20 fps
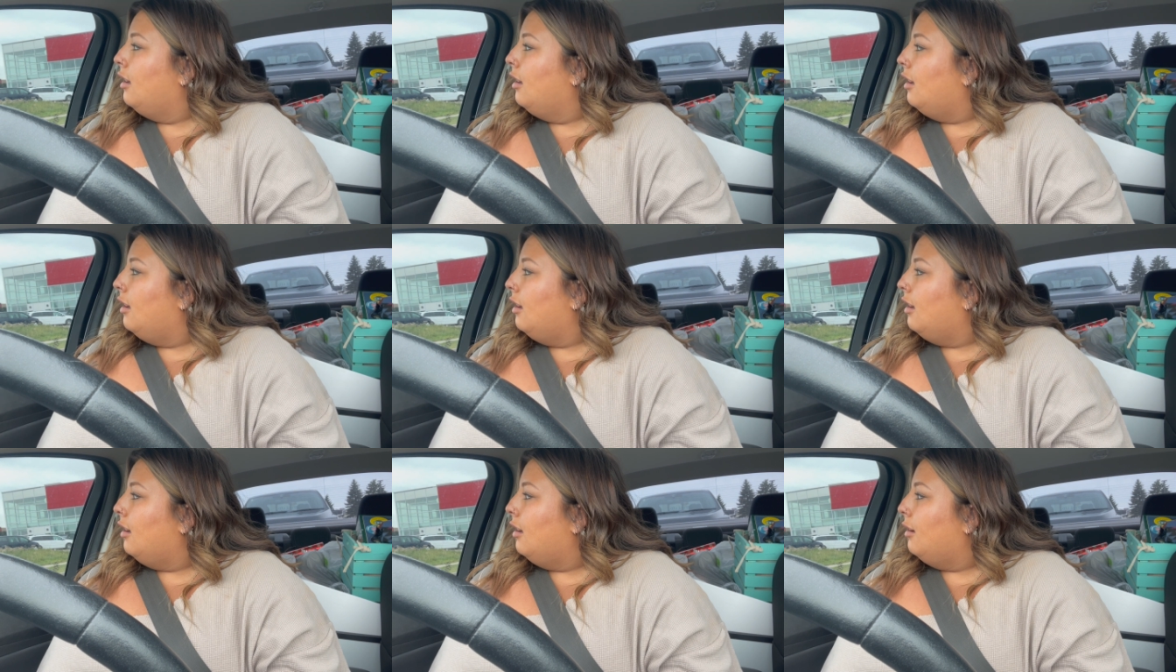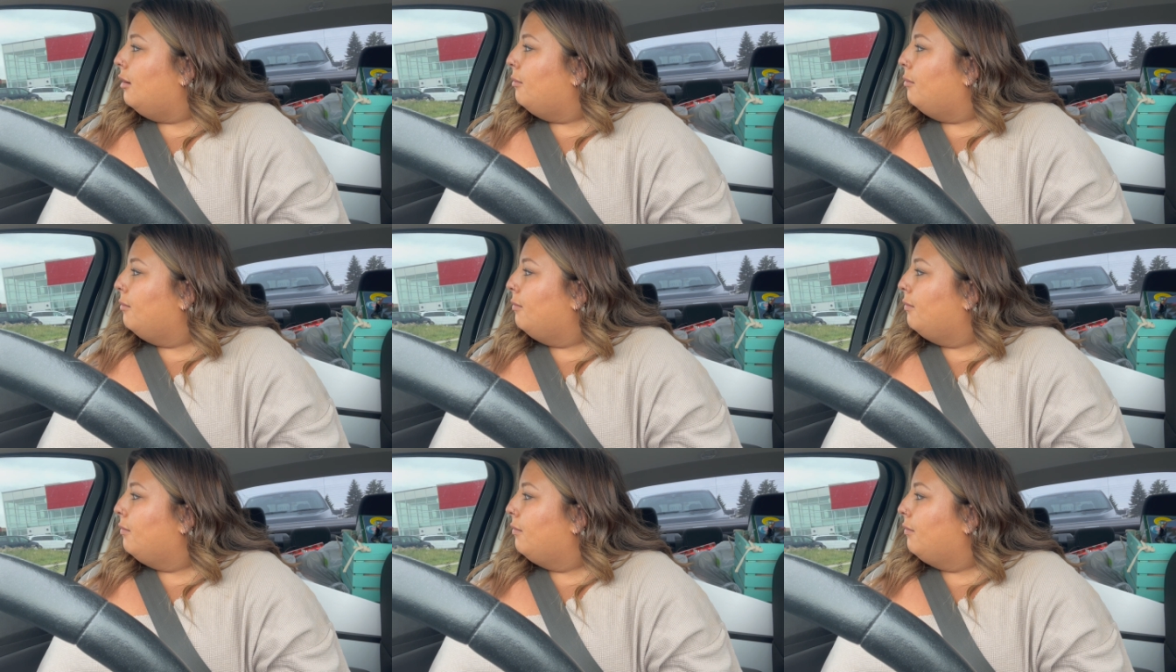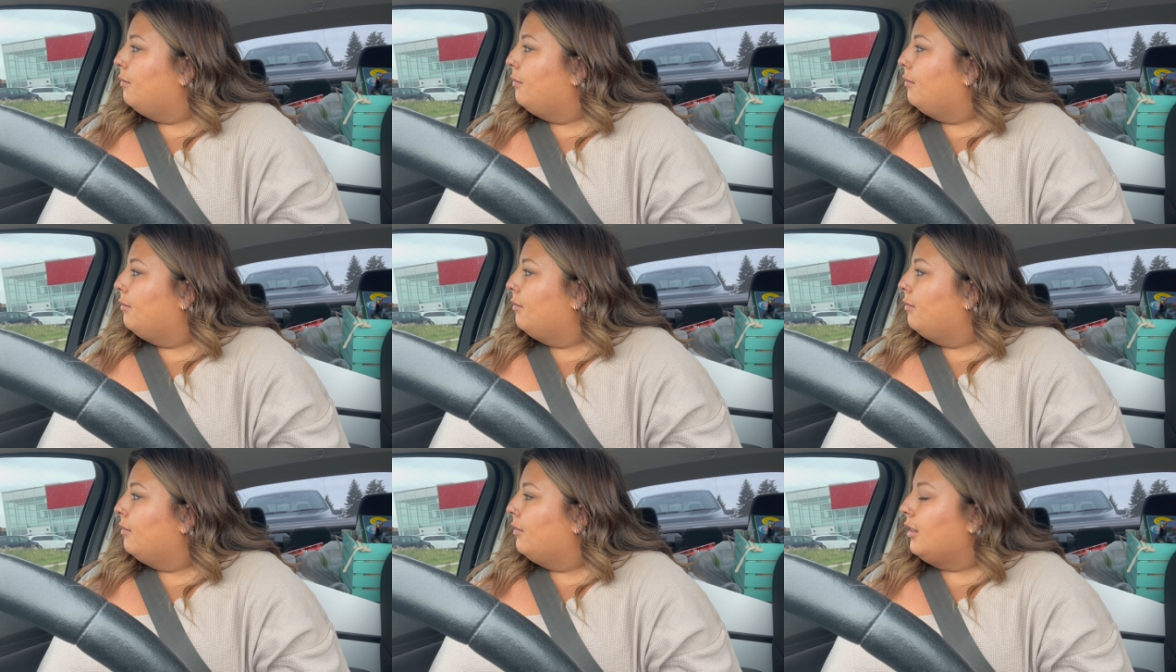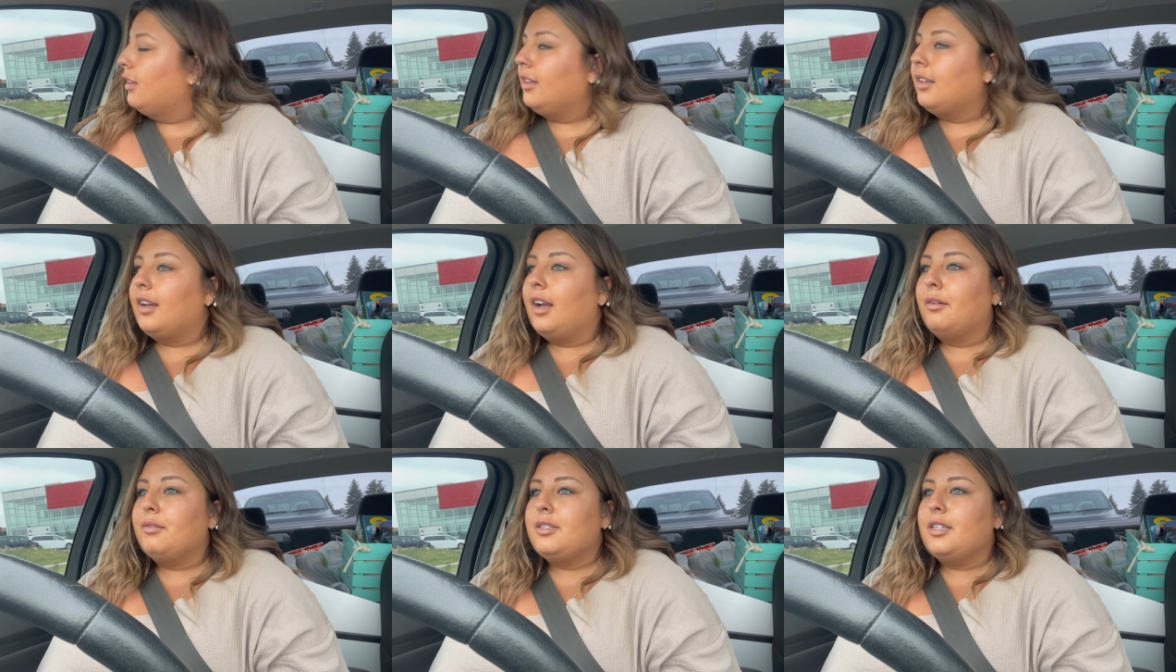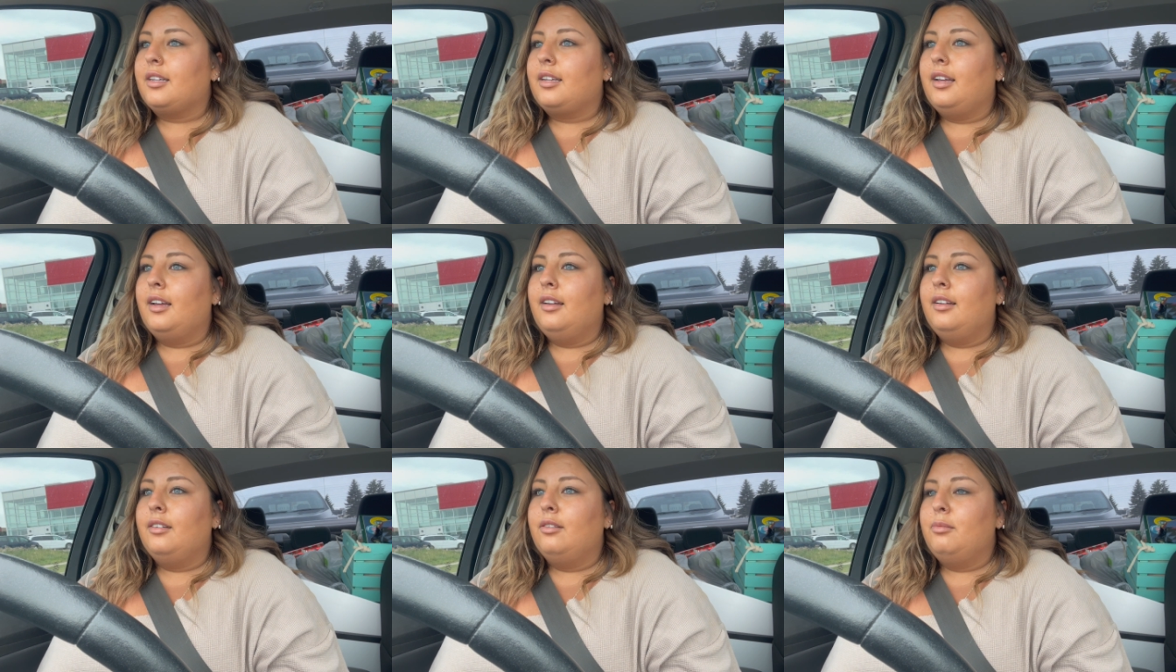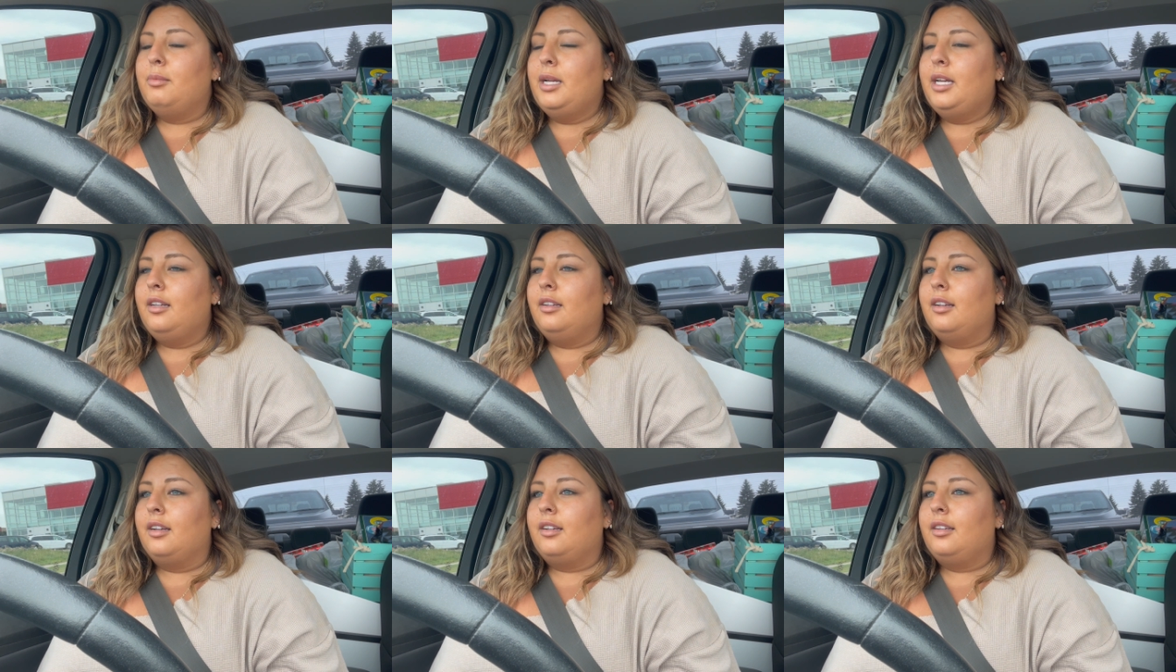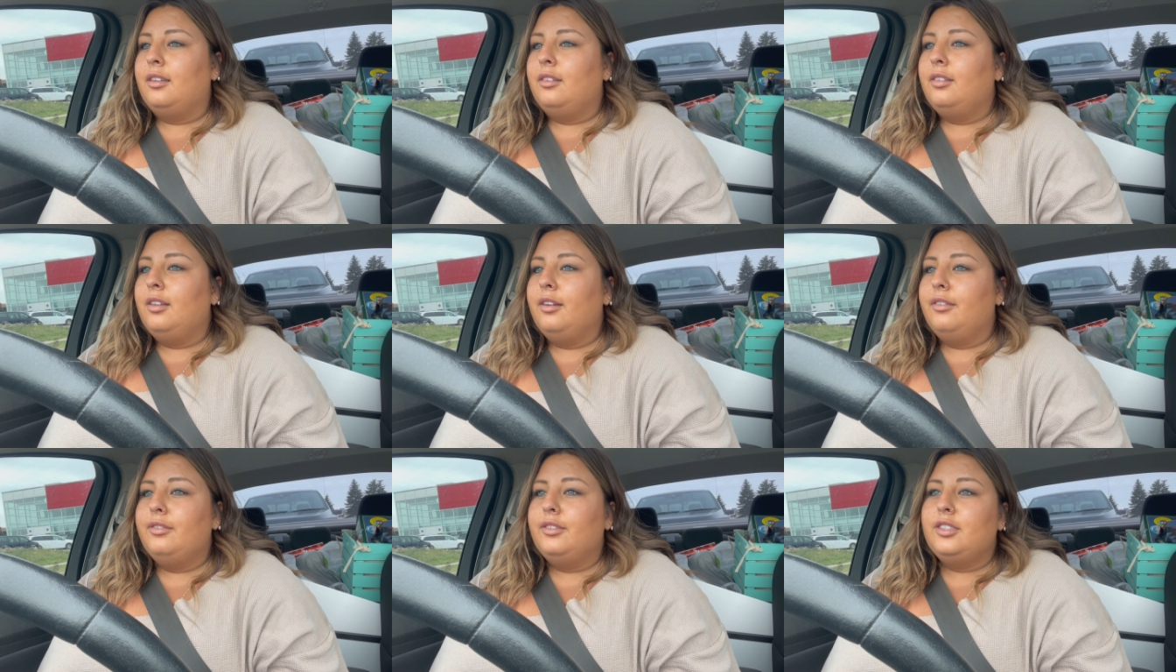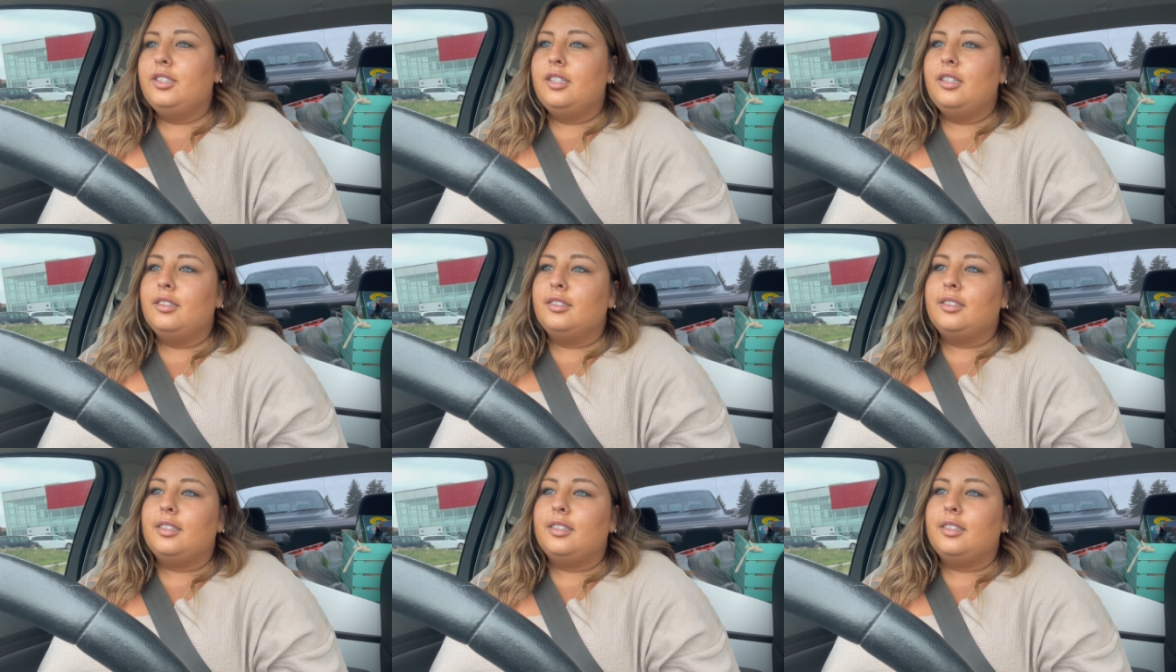Um, and the guy was like, yeah, no man, I can do that for sure.